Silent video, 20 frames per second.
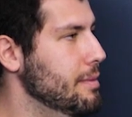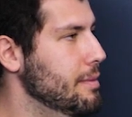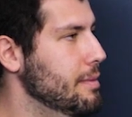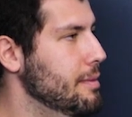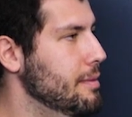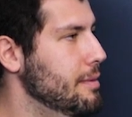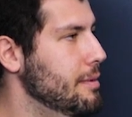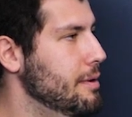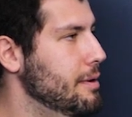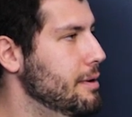
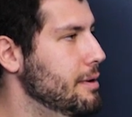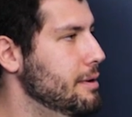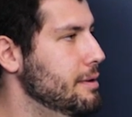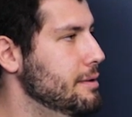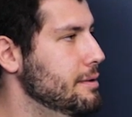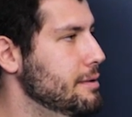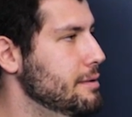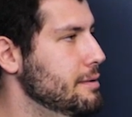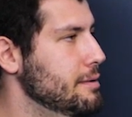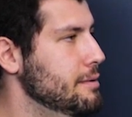
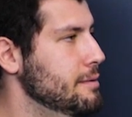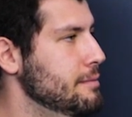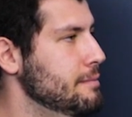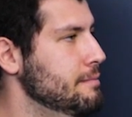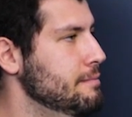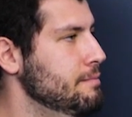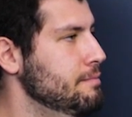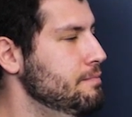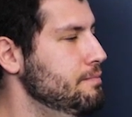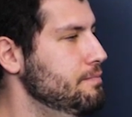
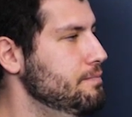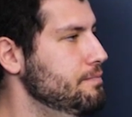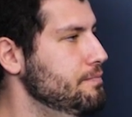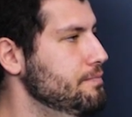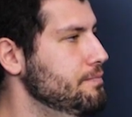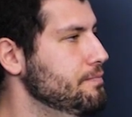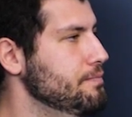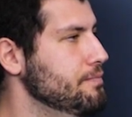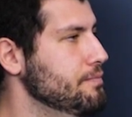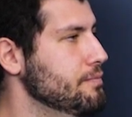
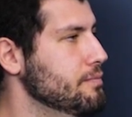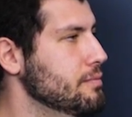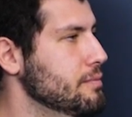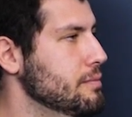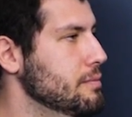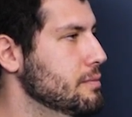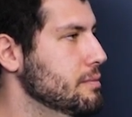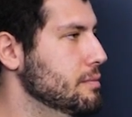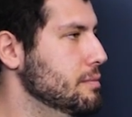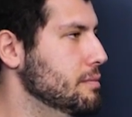
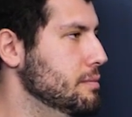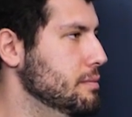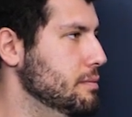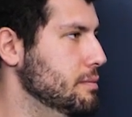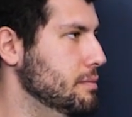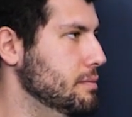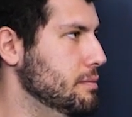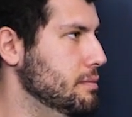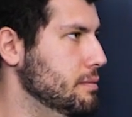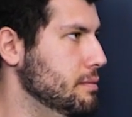
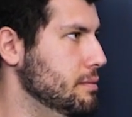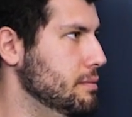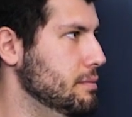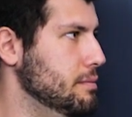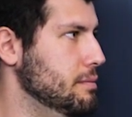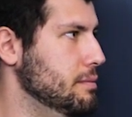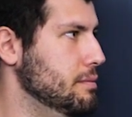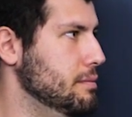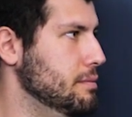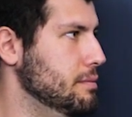
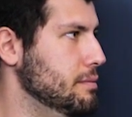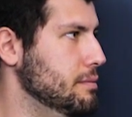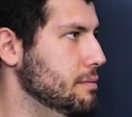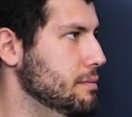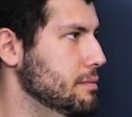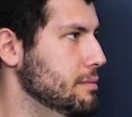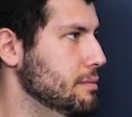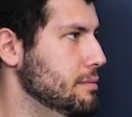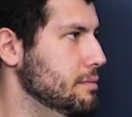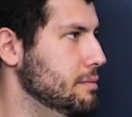
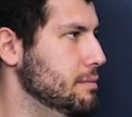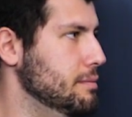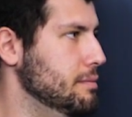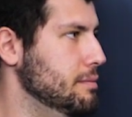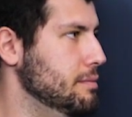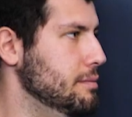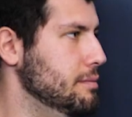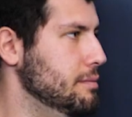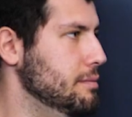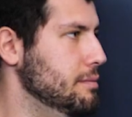
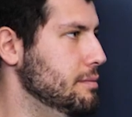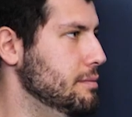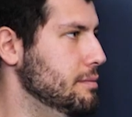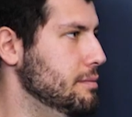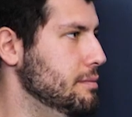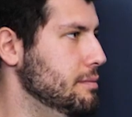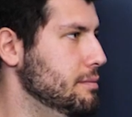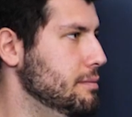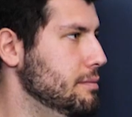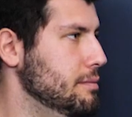
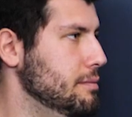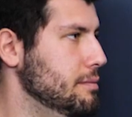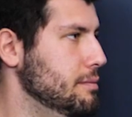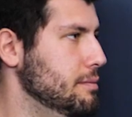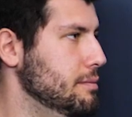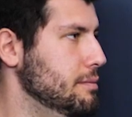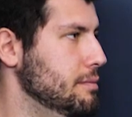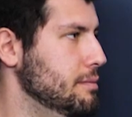This person isn't speaking.